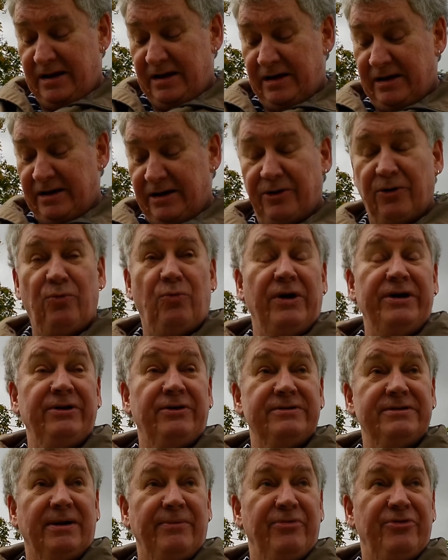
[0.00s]
One
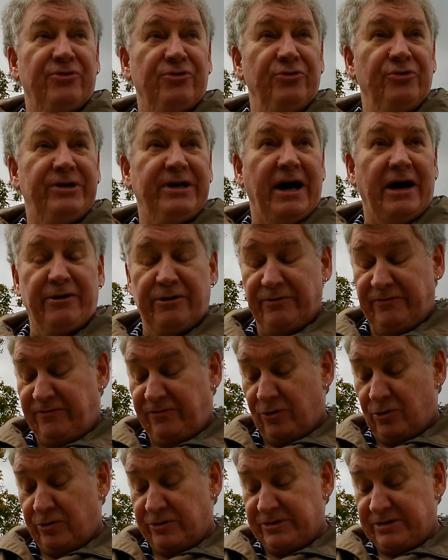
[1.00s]
goes up through Carron
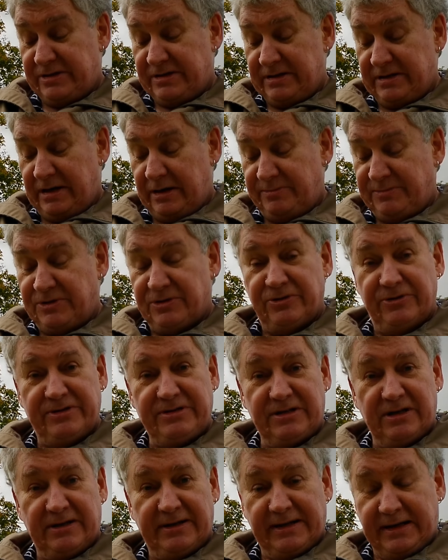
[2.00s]
Fords up to
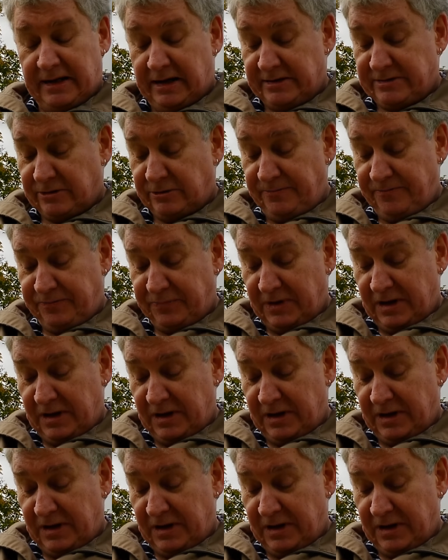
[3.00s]
Stirling Castle,